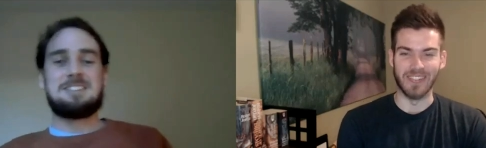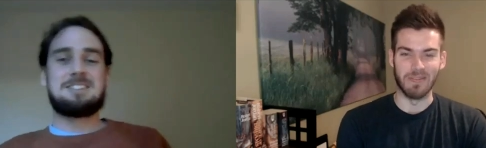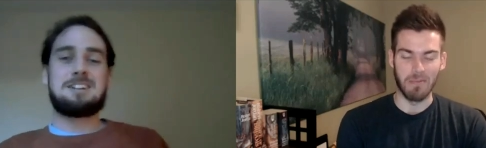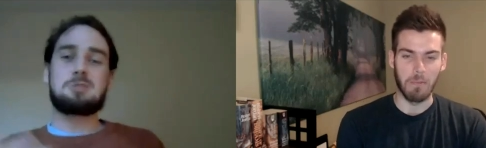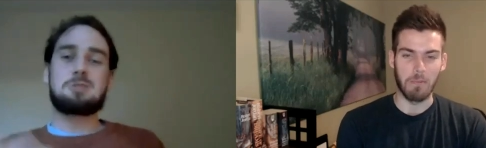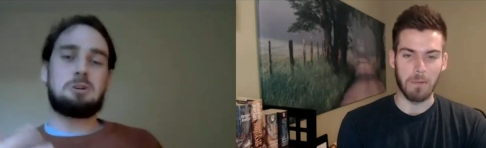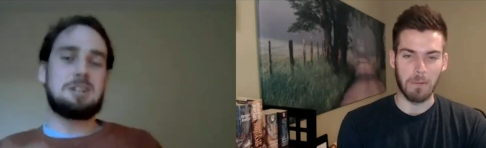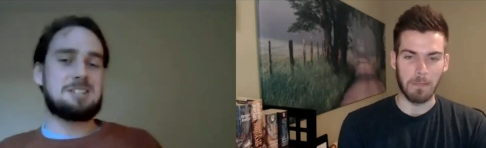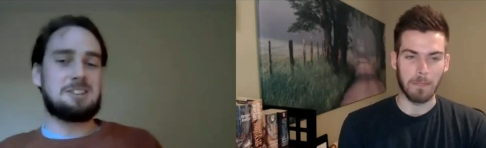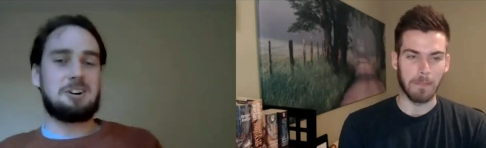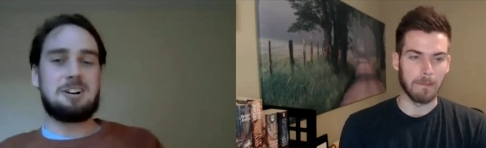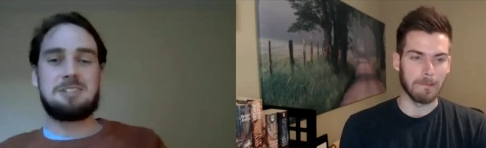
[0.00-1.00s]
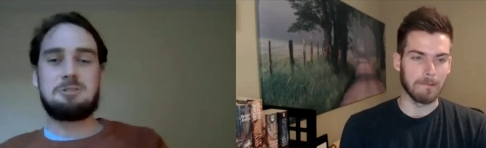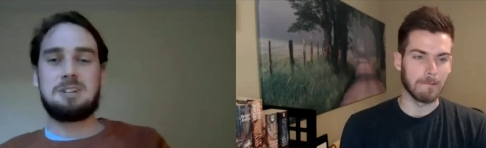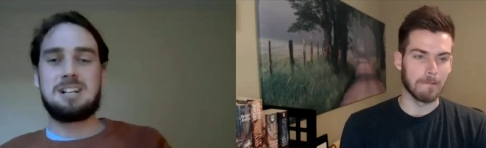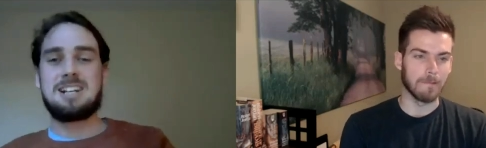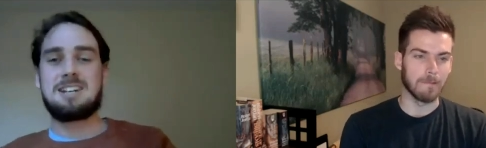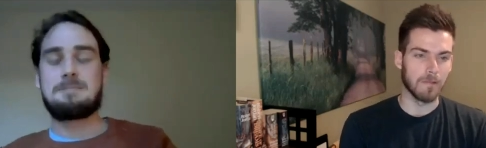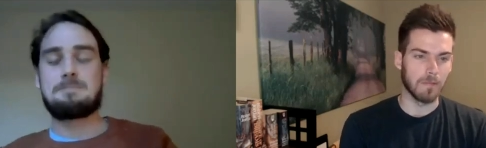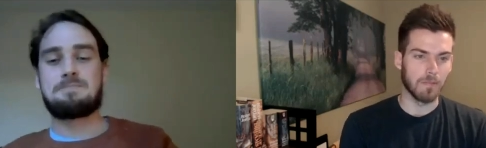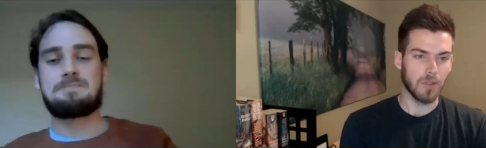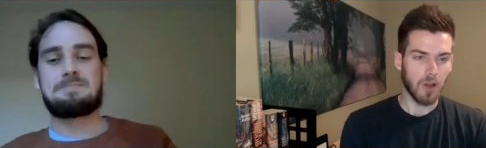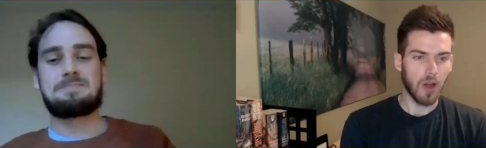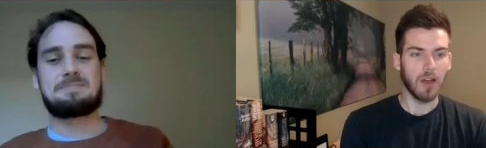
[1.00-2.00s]
Speaker 1: So that's where it started, really.
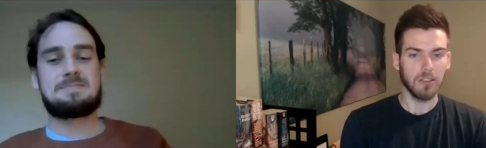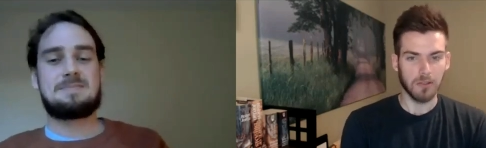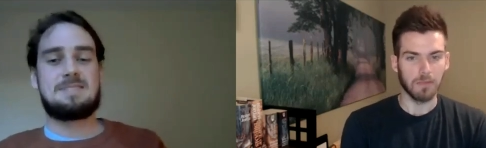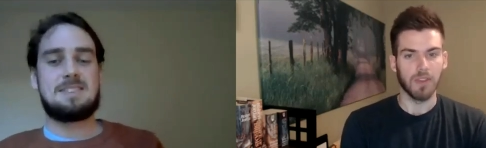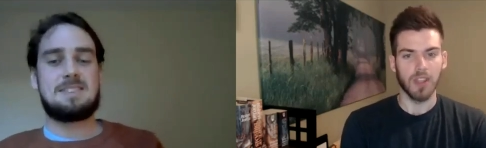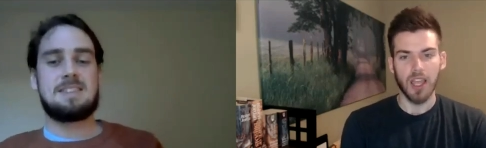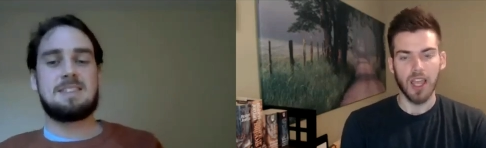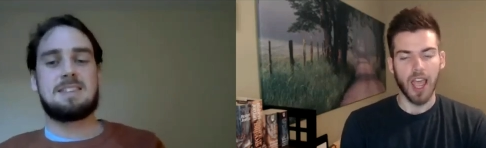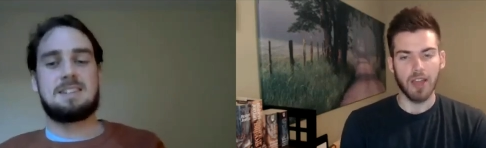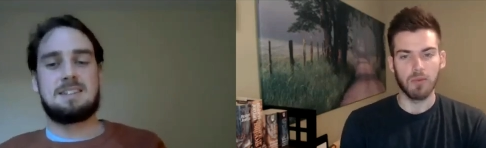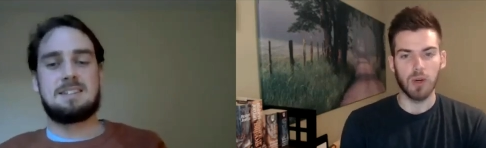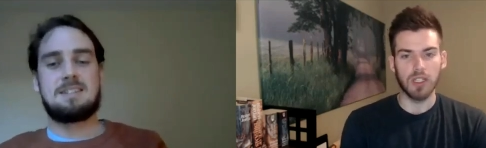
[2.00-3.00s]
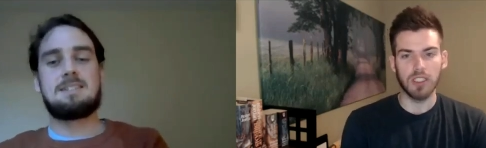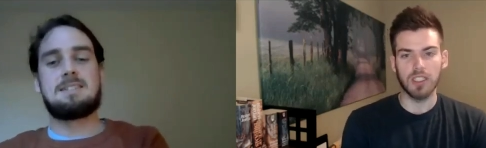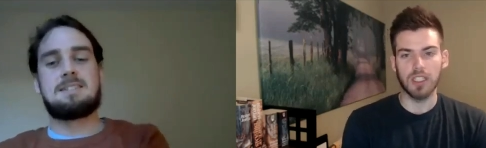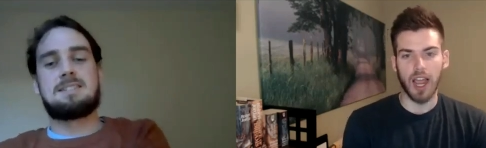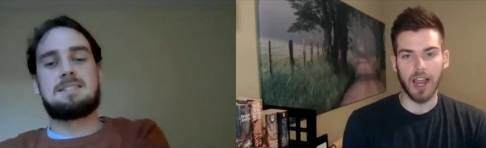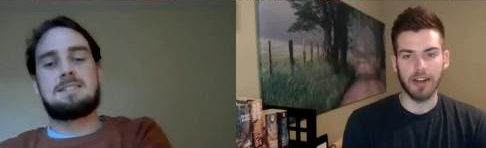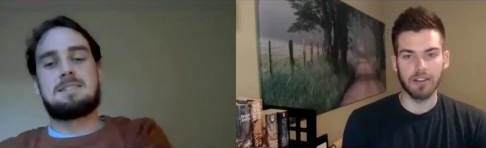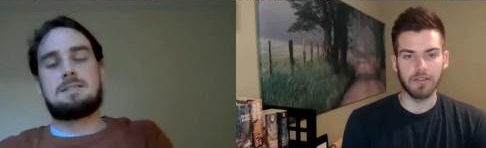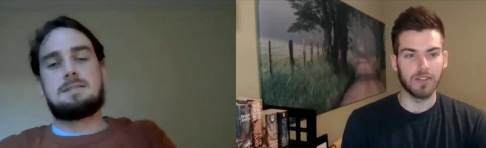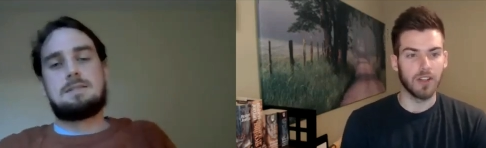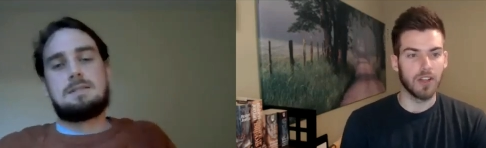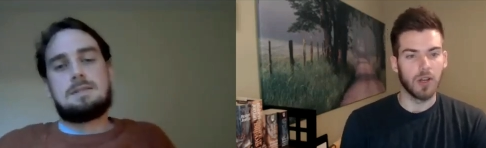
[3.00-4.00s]
Speaker 2: Awesome. And what did kind
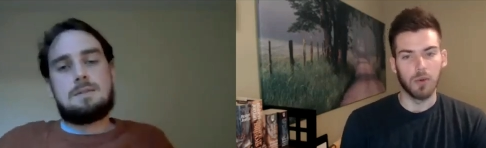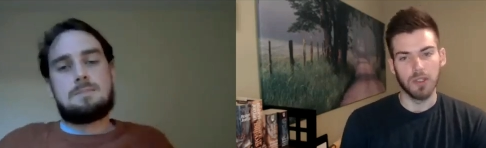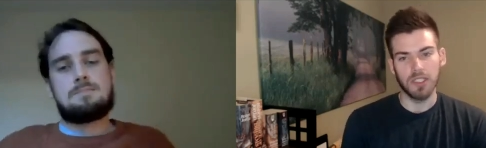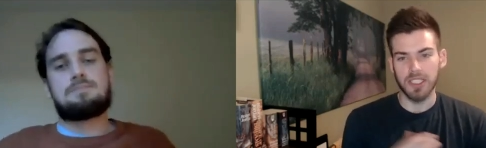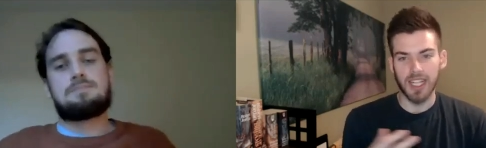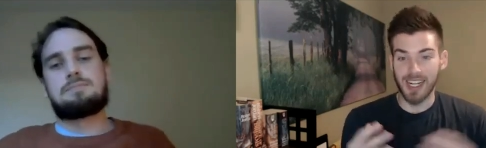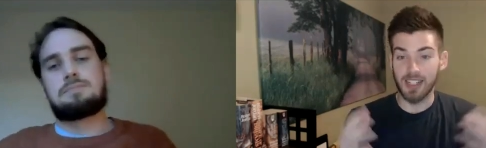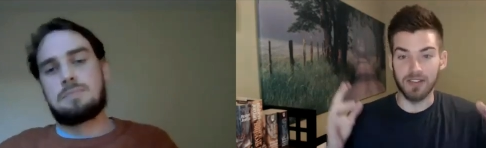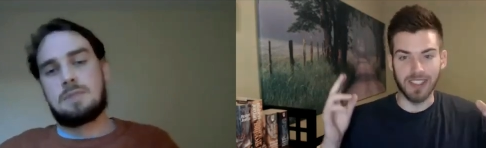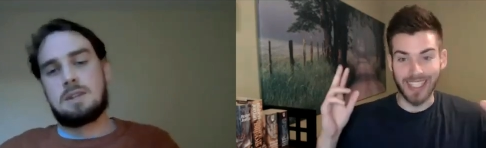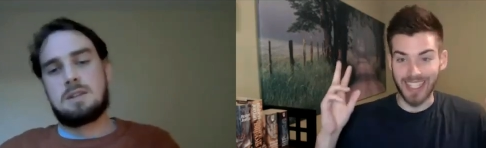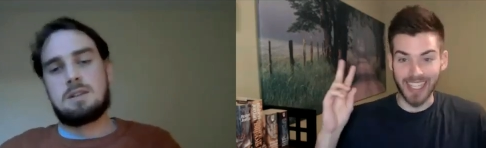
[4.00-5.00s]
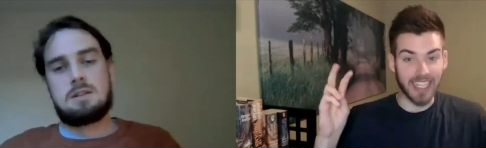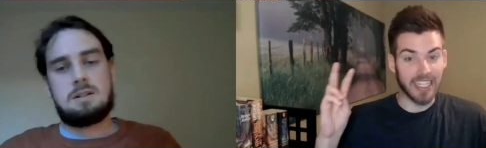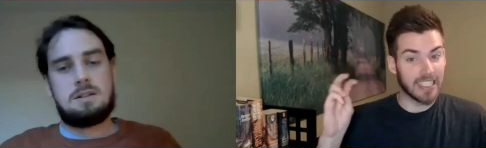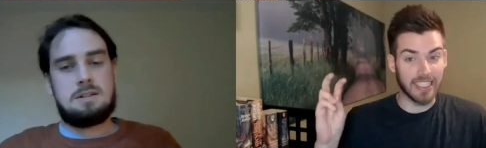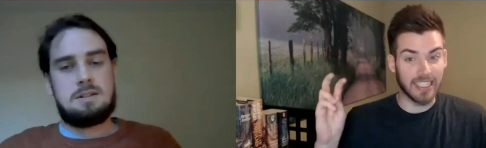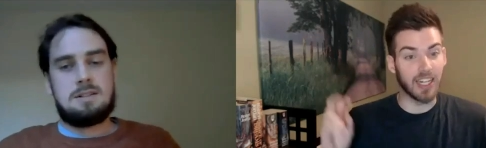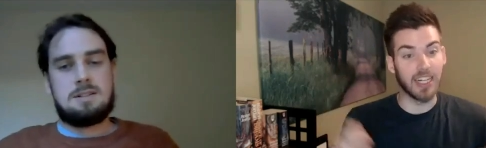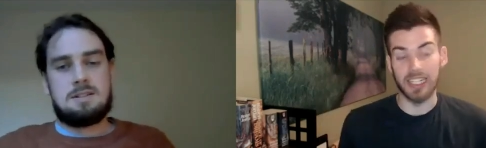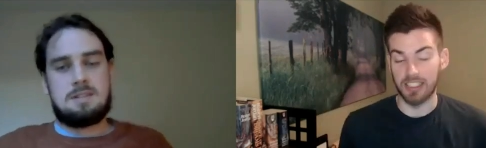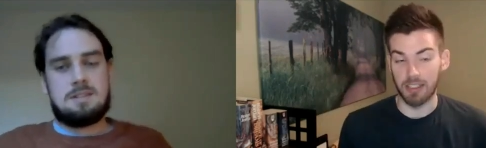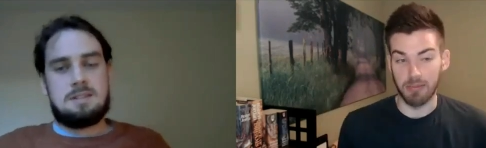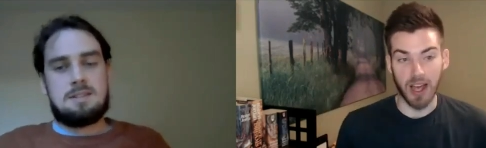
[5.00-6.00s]
of what did kind of getting
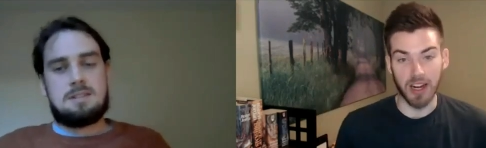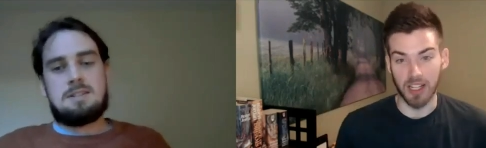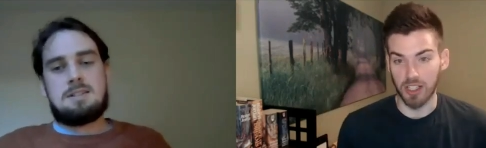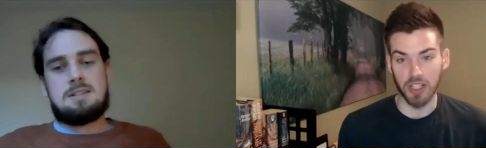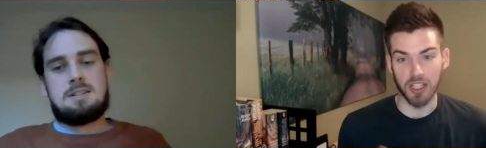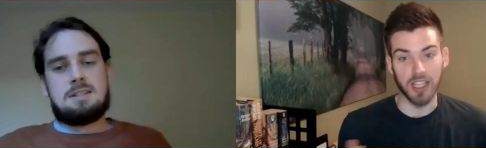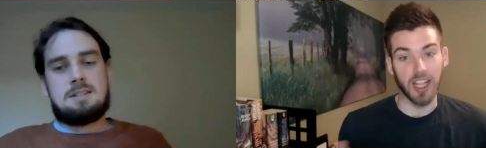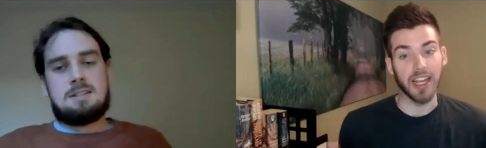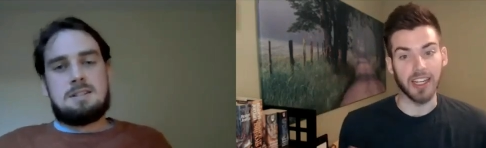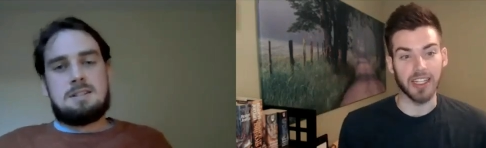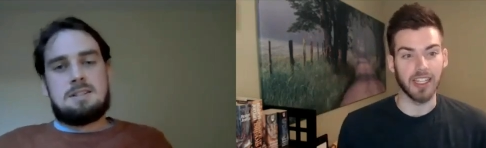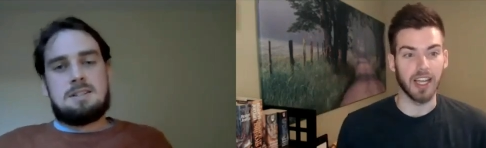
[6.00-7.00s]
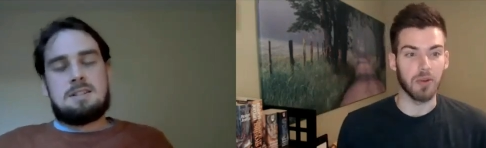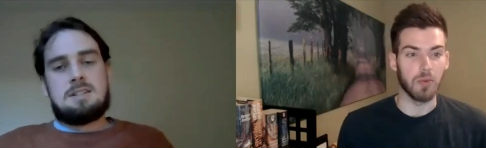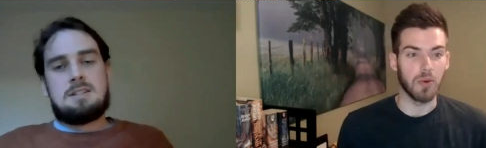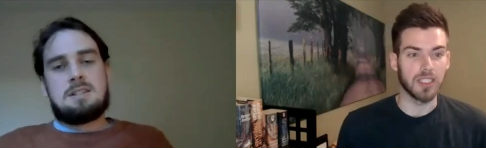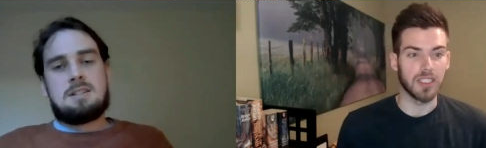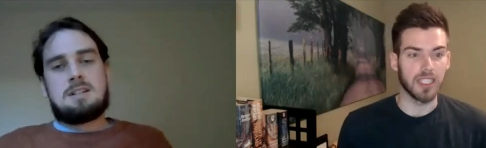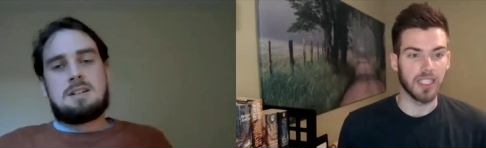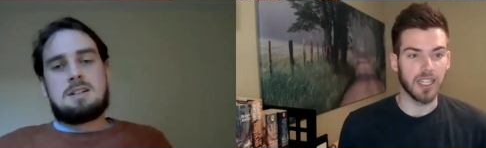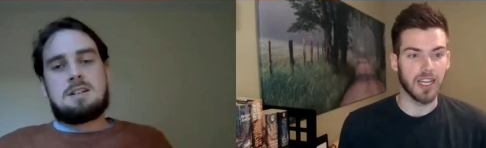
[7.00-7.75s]
serious about it look like? Like, what did